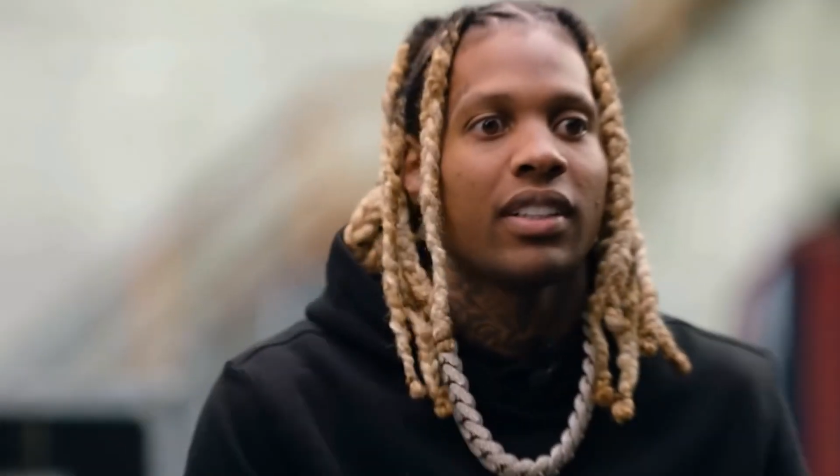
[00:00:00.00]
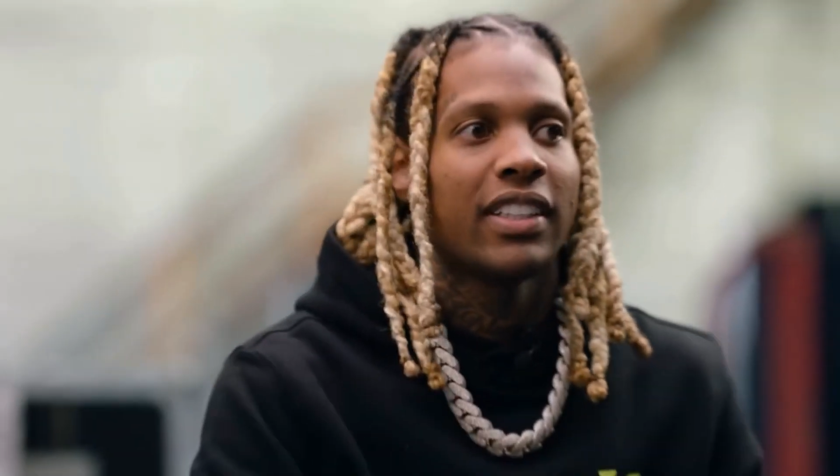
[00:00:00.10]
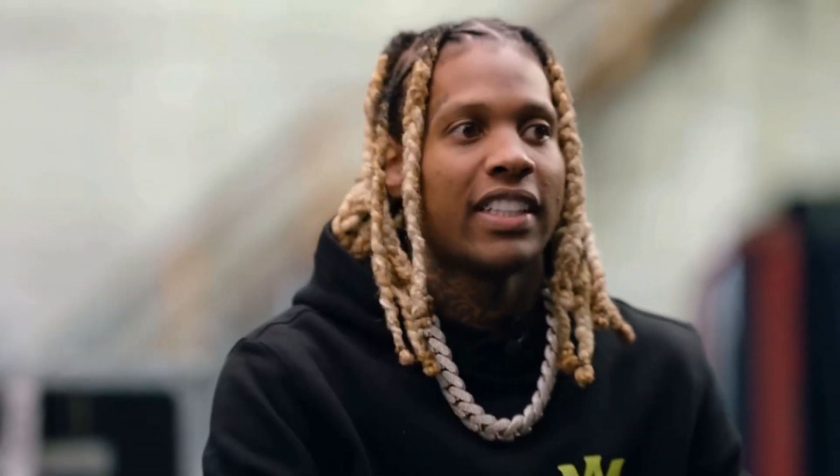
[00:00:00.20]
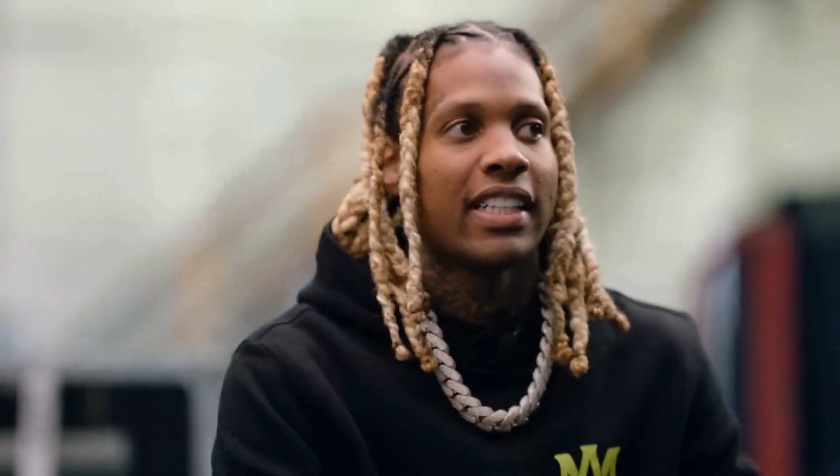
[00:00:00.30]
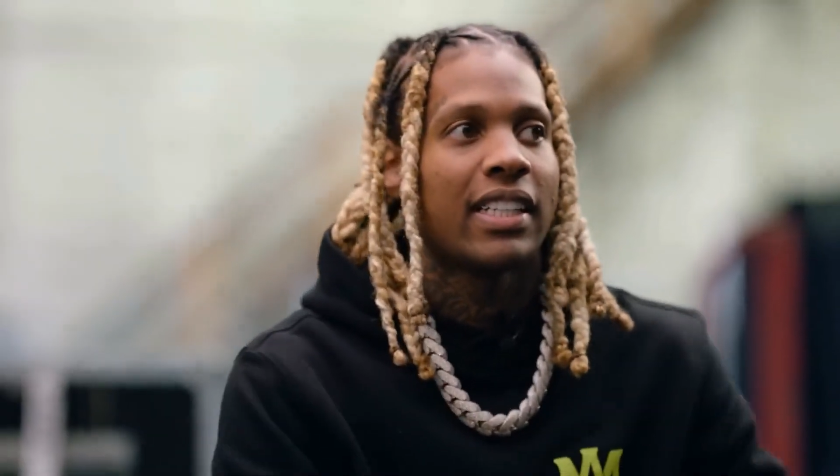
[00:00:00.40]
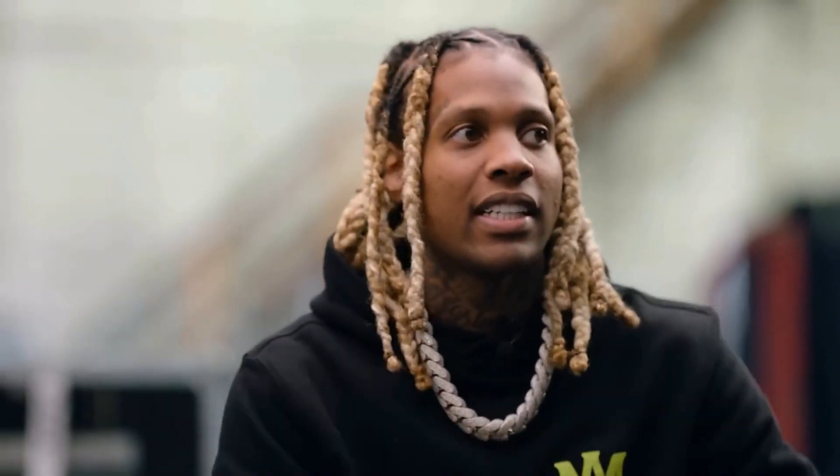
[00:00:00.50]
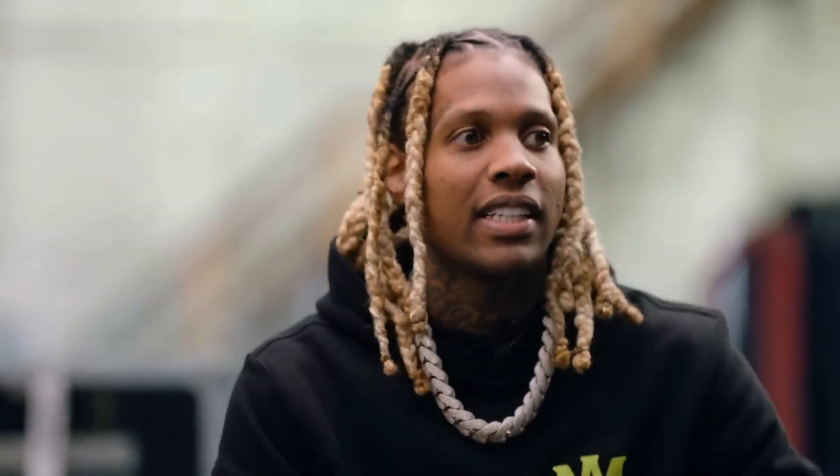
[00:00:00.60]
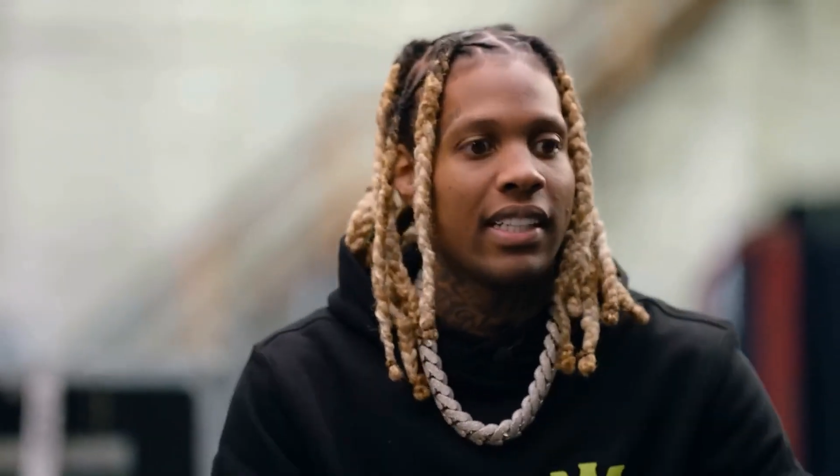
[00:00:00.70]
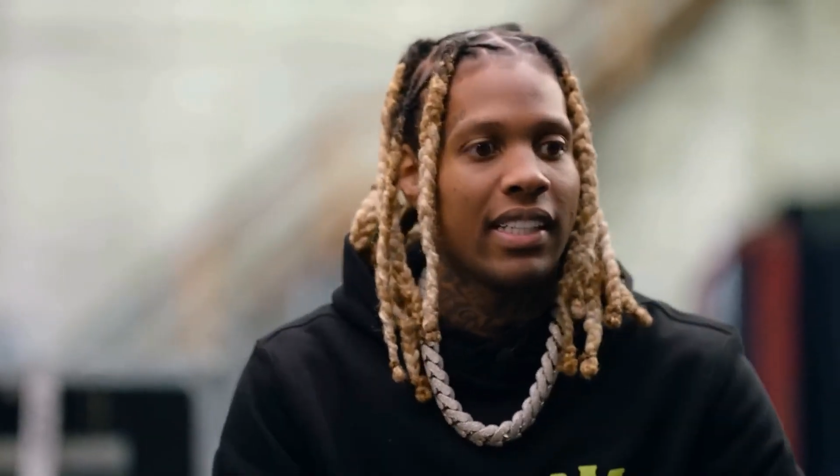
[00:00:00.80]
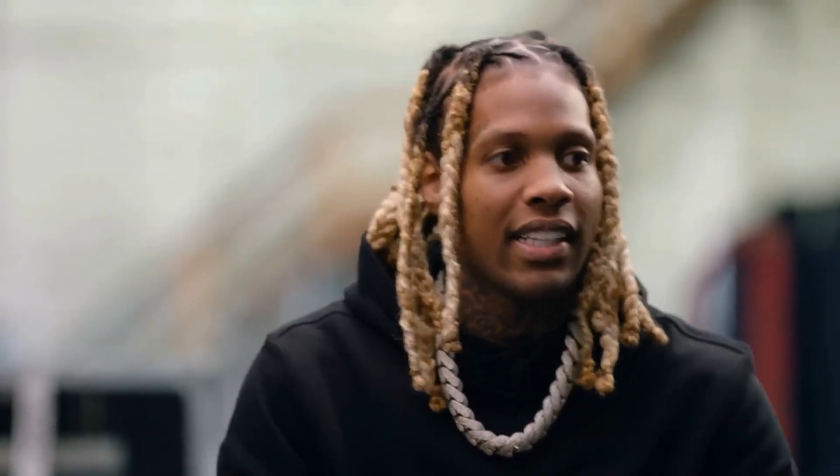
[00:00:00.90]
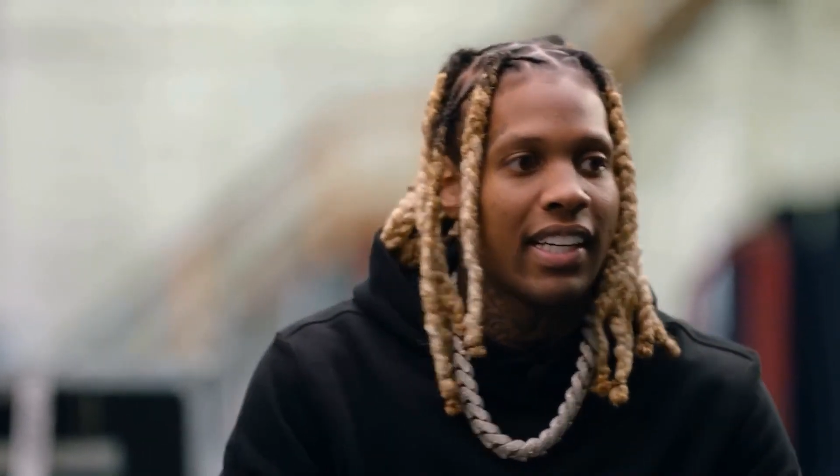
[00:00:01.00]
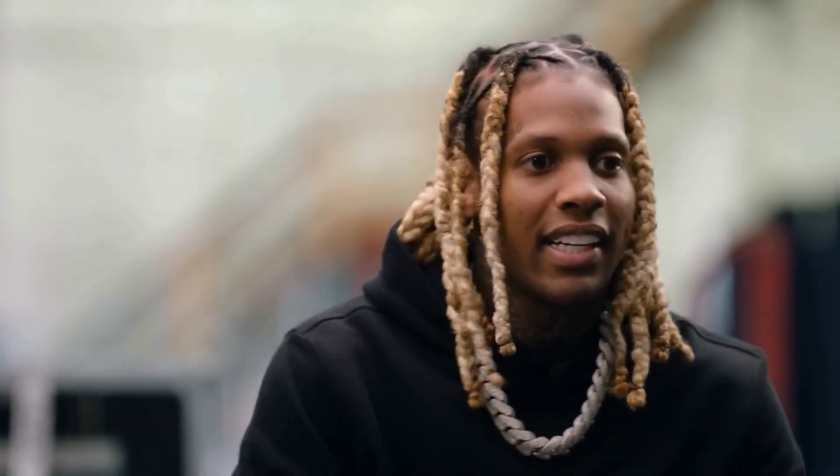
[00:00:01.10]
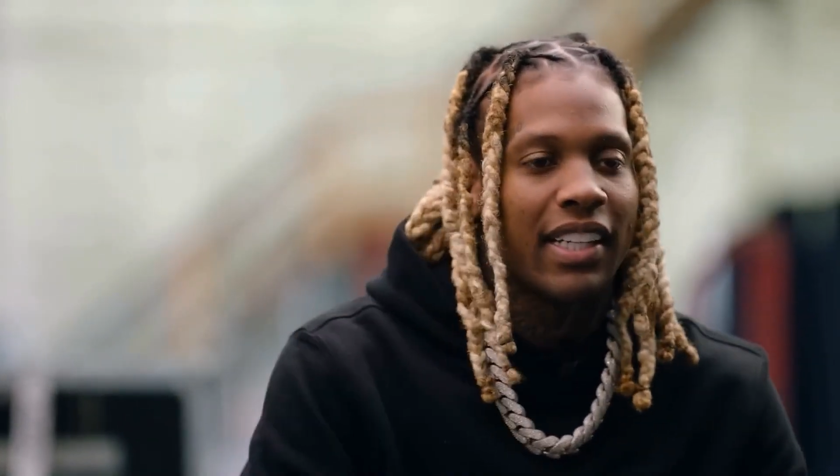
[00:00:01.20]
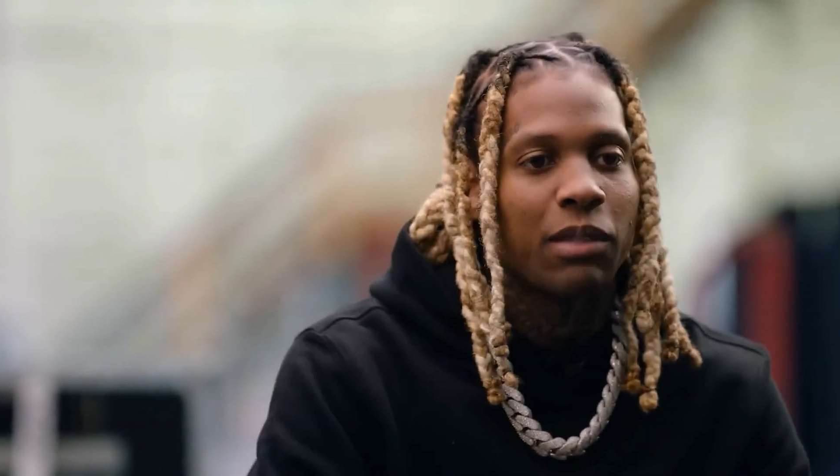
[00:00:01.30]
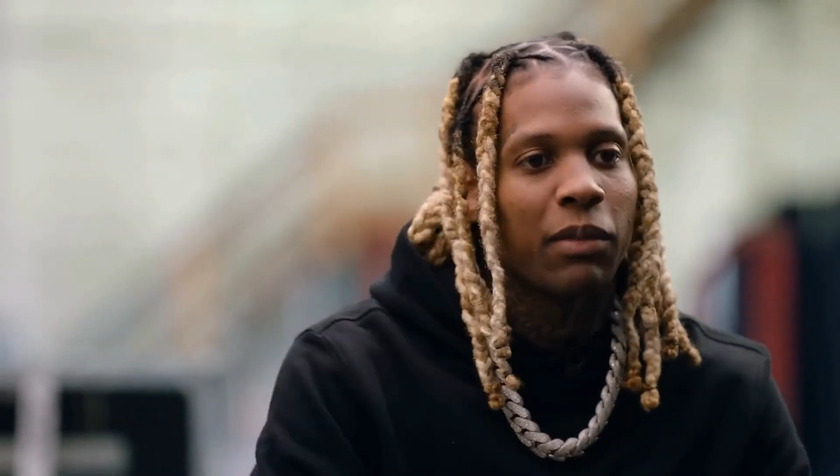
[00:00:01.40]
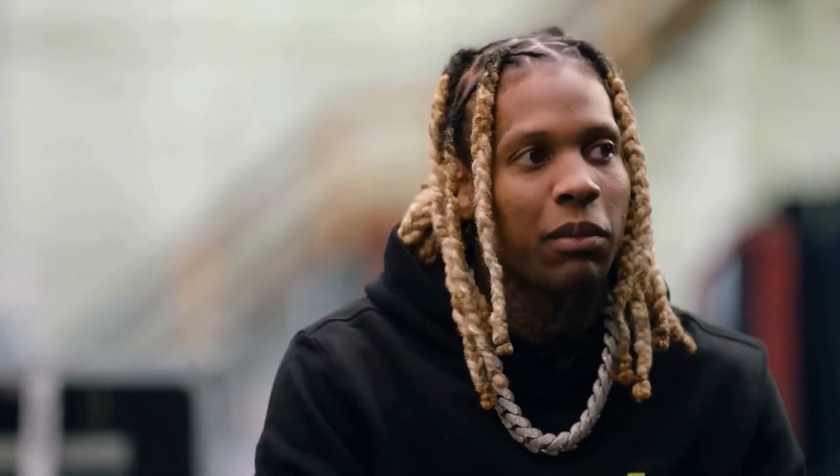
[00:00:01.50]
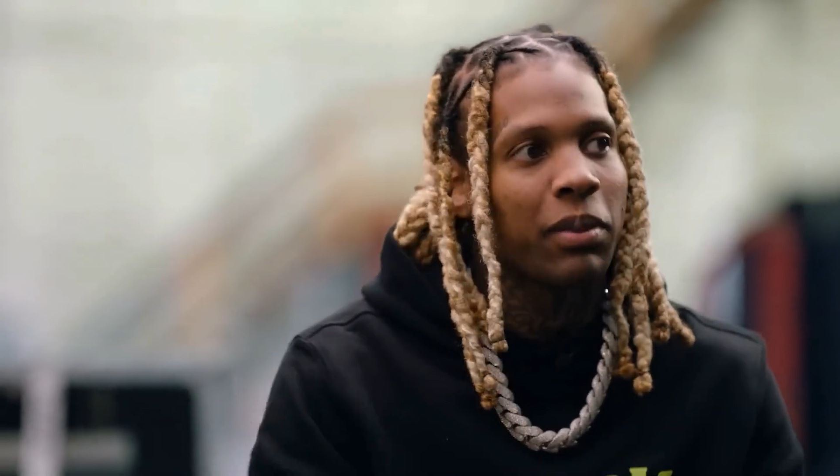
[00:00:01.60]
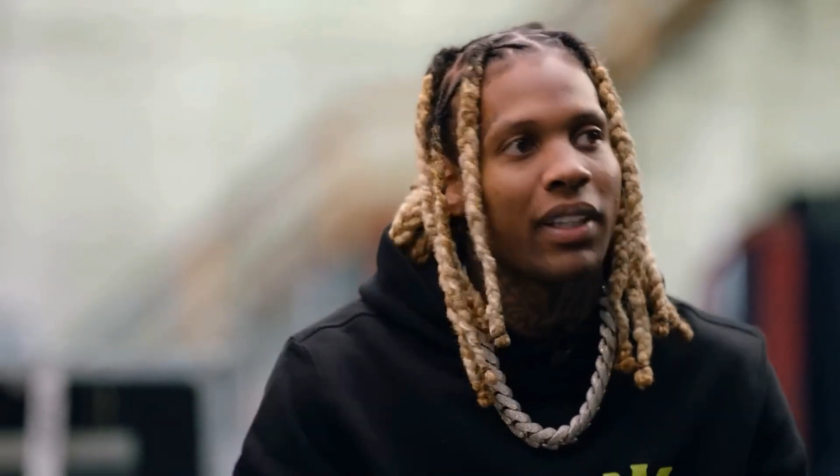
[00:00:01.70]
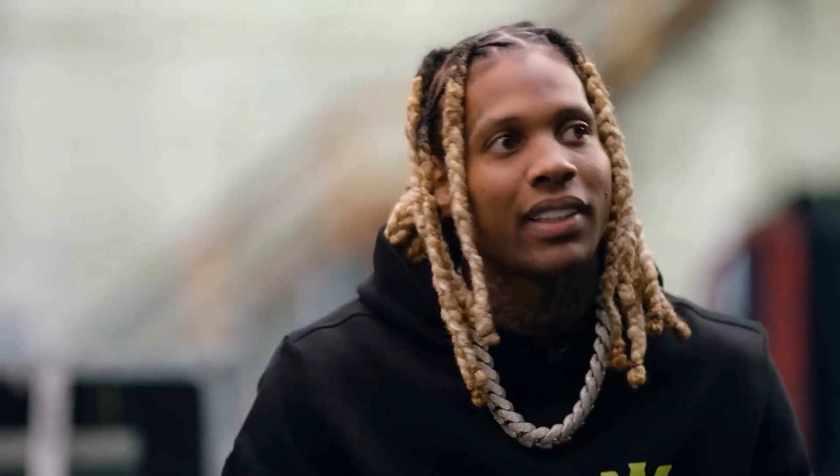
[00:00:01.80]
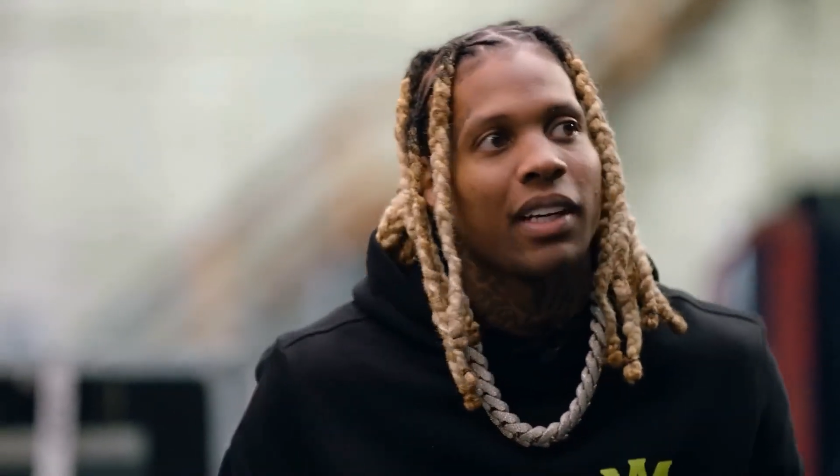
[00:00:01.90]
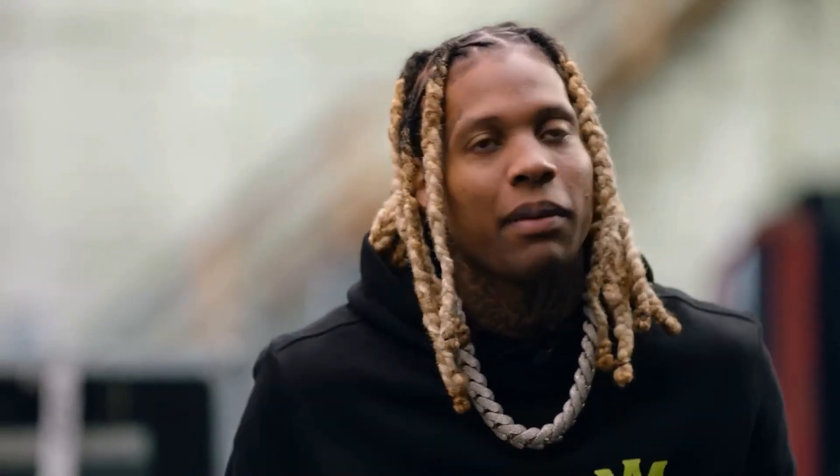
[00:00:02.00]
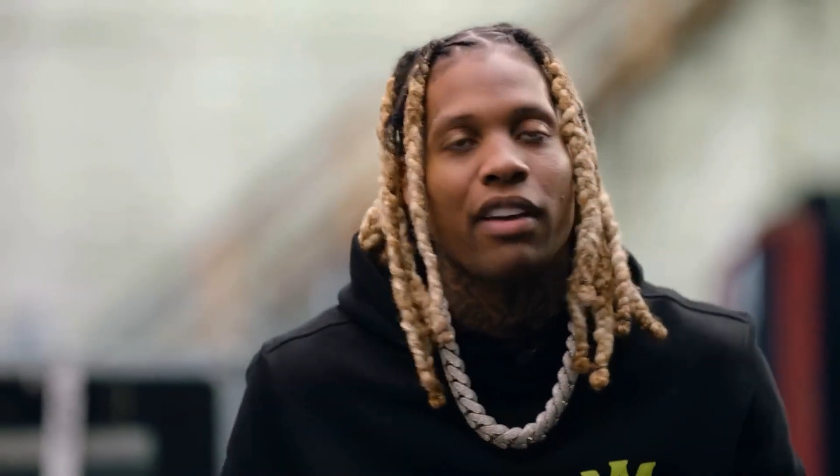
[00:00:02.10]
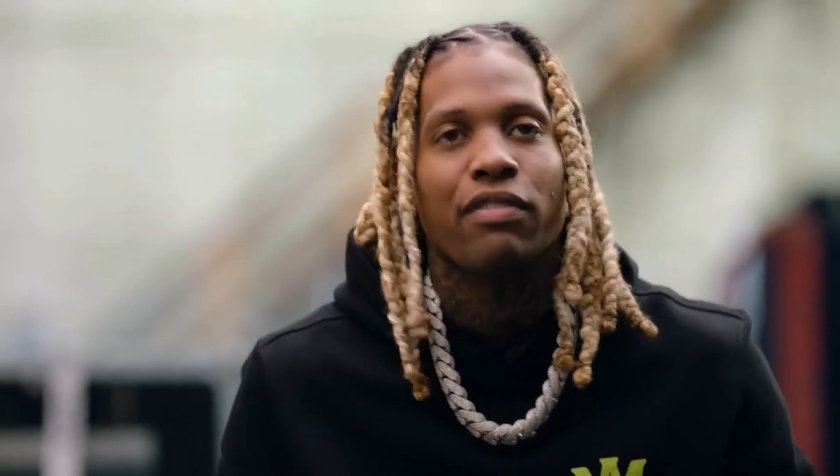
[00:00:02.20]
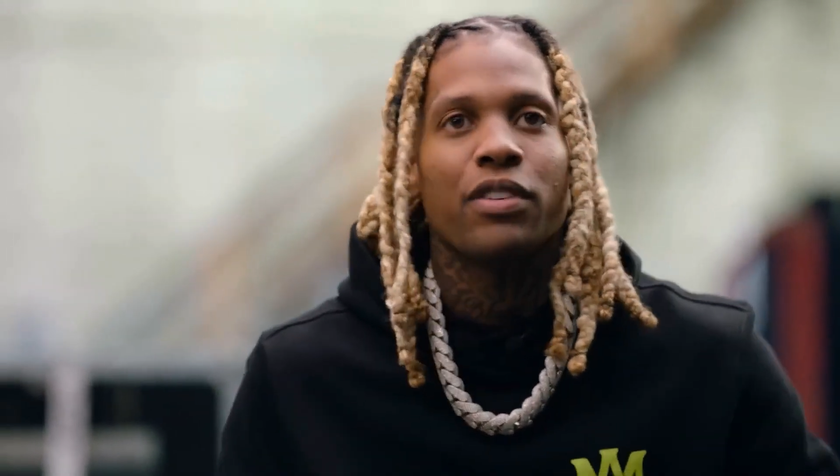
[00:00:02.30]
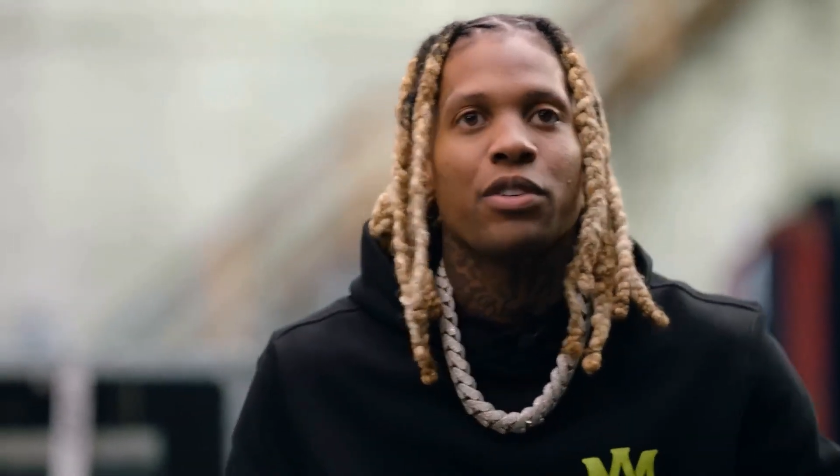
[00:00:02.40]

has officially been locked up in connection with the